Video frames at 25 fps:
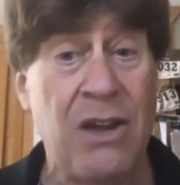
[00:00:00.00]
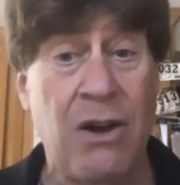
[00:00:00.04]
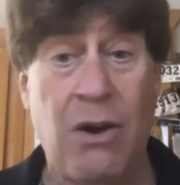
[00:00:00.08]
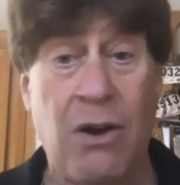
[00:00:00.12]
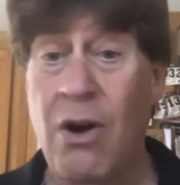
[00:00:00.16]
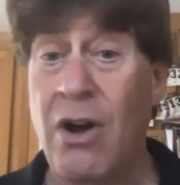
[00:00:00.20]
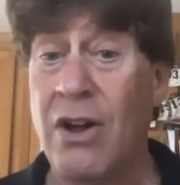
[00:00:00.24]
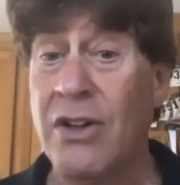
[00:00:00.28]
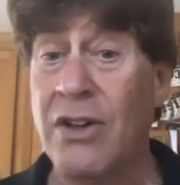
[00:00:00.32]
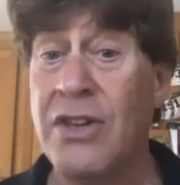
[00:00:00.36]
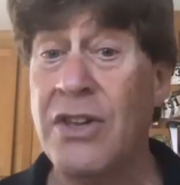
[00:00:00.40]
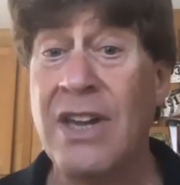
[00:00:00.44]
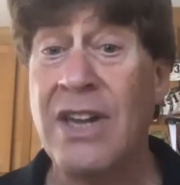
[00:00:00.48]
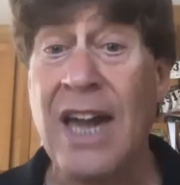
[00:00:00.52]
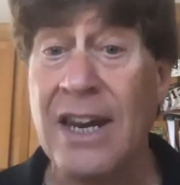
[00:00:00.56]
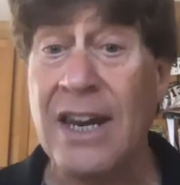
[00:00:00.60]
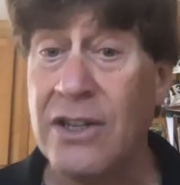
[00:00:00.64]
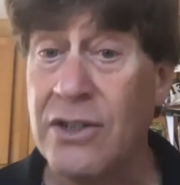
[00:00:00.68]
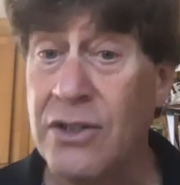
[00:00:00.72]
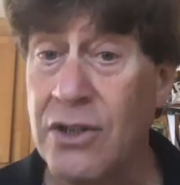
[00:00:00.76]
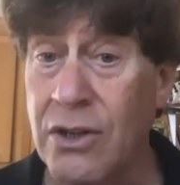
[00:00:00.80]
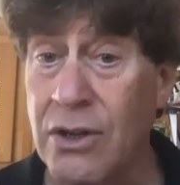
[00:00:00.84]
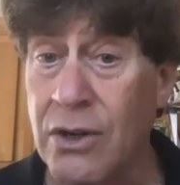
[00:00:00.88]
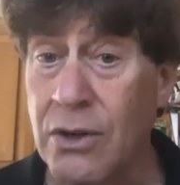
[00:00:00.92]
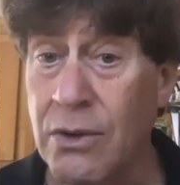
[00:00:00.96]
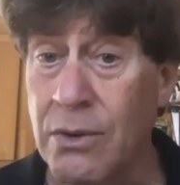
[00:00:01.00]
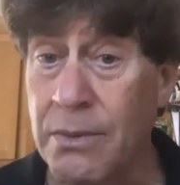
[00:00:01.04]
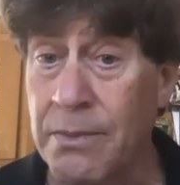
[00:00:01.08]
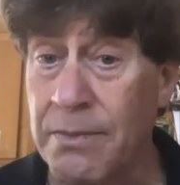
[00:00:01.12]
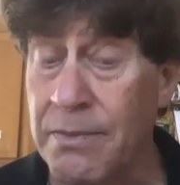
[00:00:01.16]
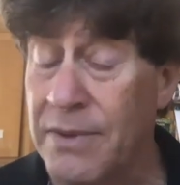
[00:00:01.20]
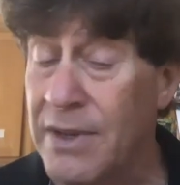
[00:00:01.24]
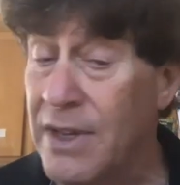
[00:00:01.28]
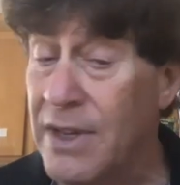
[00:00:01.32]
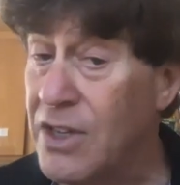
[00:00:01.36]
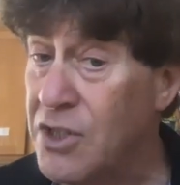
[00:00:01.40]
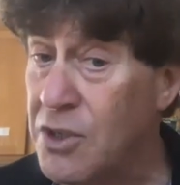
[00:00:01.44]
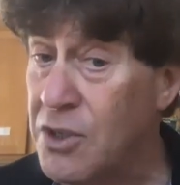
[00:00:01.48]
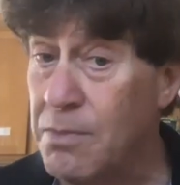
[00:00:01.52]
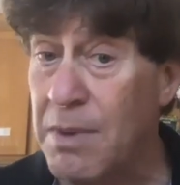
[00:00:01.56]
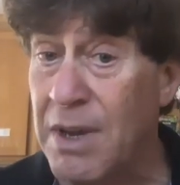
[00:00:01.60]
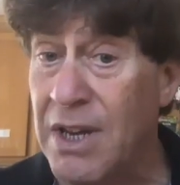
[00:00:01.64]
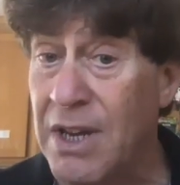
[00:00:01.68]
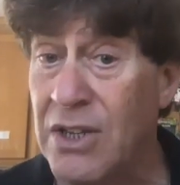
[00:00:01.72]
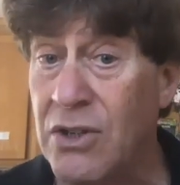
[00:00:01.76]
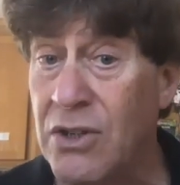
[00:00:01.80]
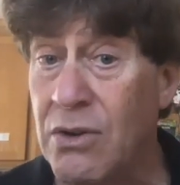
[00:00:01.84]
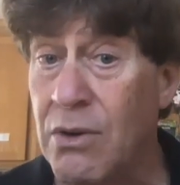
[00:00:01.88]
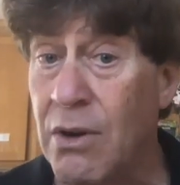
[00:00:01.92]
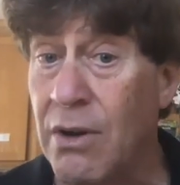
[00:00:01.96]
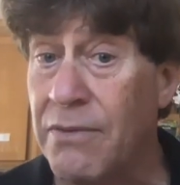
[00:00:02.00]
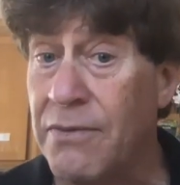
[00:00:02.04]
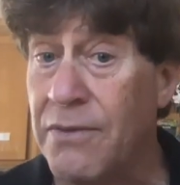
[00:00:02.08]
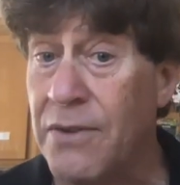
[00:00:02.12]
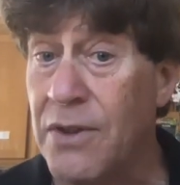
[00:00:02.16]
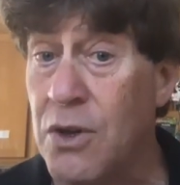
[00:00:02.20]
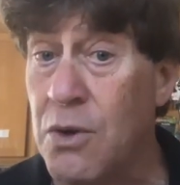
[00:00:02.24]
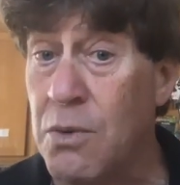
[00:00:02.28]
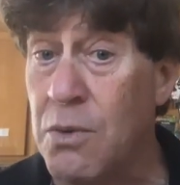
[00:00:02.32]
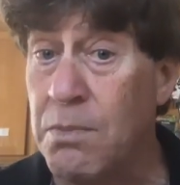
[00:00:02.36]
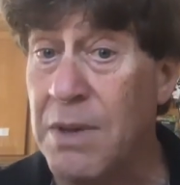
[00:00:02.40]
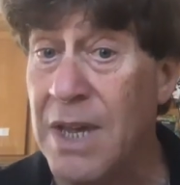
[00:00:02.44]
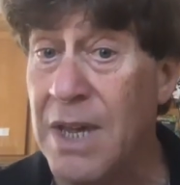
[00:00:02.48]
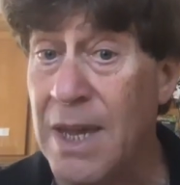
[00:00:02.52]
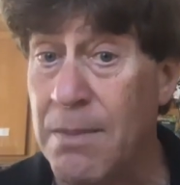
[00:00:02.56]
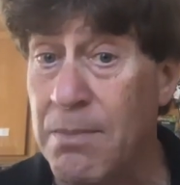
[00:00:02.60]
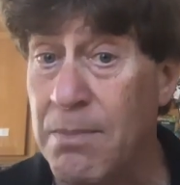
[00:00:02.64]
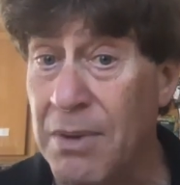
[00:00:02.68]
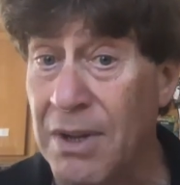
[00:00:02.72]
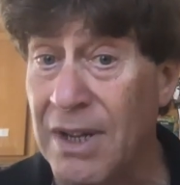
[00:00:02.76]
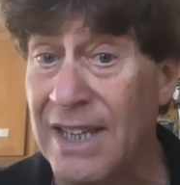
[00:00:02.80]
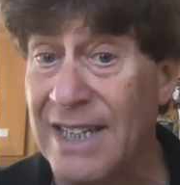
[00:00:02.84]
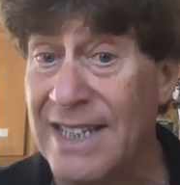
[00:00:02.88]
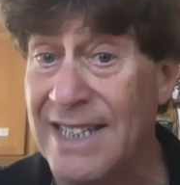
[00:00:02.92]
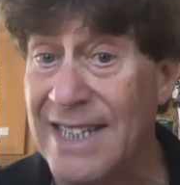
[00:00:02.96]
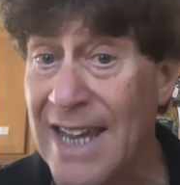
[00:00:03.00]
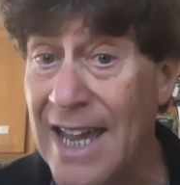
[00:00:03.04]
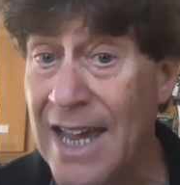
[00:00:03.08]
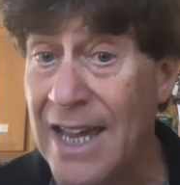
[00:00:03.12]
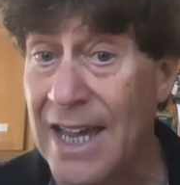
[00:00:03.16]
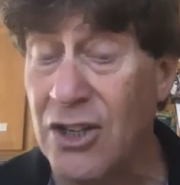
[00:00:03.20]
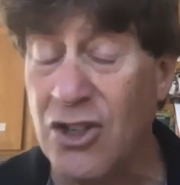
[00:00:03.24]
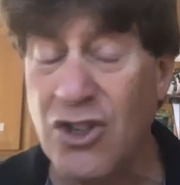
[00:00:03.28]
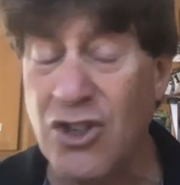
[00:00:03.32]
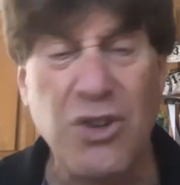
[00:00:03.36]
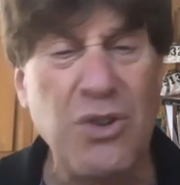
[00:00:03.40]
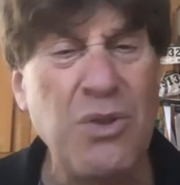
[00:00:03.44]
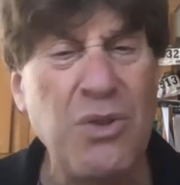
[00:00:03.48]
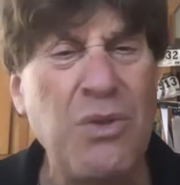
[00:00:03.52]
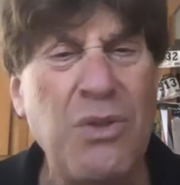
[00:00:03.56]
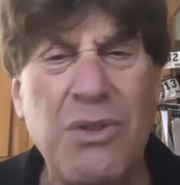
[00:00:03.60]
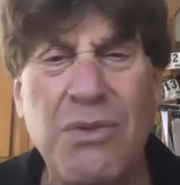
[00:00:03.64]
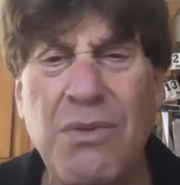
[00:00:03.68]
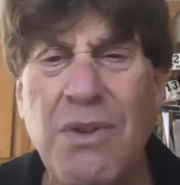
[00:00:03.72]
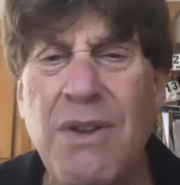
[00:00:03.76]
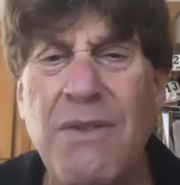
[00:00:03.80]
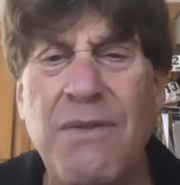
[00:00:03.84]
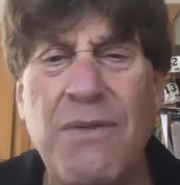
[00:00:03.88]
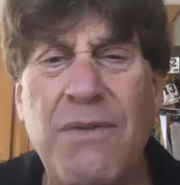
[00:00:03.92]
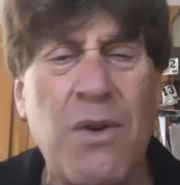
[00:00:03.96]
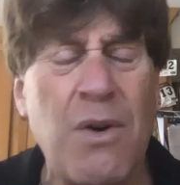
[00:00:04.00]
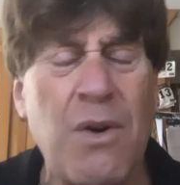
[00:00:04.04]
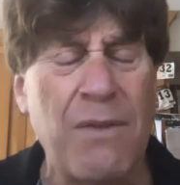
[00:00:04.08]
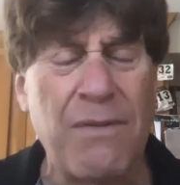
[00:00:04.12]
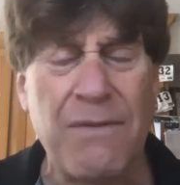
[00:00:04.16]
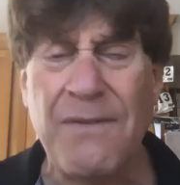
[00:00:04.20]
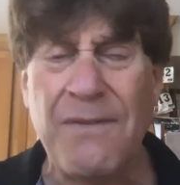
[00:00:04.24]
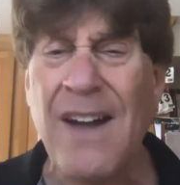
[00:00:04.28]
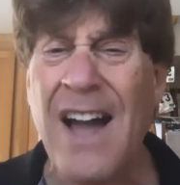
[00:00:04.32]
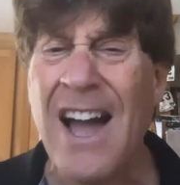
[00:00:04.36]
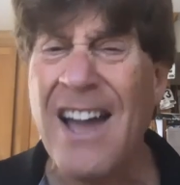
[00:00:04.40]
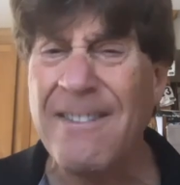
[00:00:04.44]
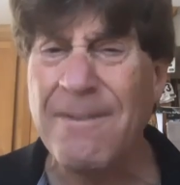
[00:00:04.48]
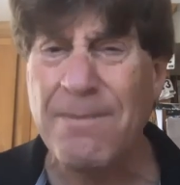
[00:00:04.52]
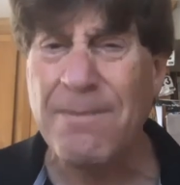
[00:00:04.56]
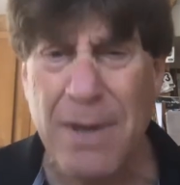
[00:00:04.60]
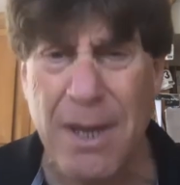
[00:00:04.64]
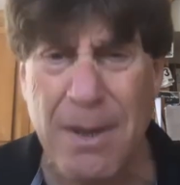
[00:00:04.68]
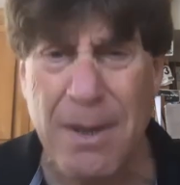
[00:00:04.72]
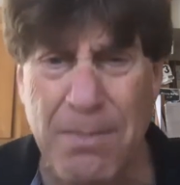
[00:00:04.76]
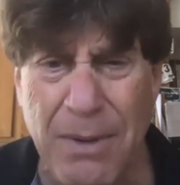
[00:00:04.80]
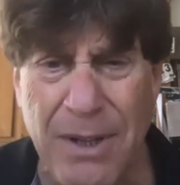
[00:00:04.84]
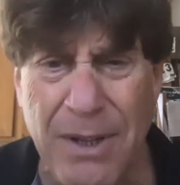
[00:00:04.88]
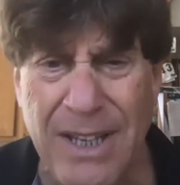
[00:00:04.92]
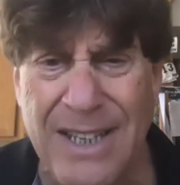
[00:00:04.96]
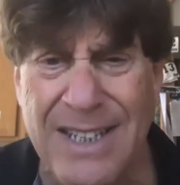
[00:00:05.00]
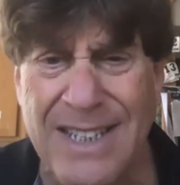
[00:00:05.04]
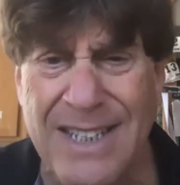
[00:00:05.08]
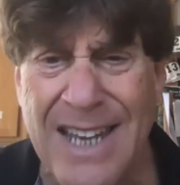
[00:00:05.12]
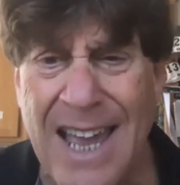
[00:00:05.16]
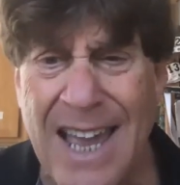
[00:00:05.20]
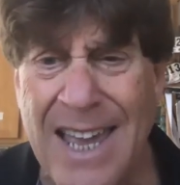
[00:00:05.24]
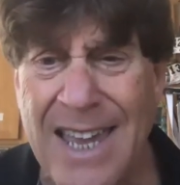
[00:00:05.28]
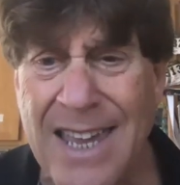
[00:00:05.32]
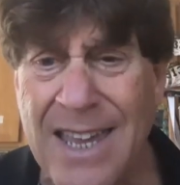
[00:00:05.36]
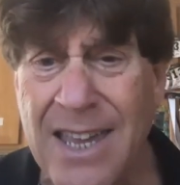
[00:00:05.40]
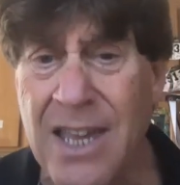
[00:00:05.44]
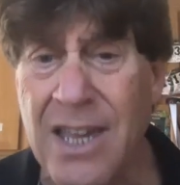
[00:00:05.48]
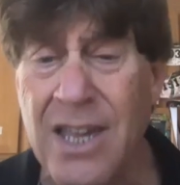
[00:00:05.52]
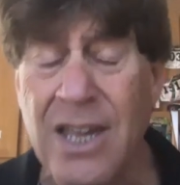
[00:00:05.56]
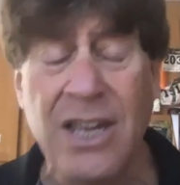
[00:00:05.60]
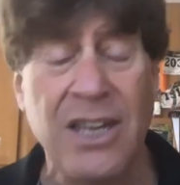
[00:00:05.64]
All you got to do is speak to a few people a day, 2, 3, 4, 5 people a day.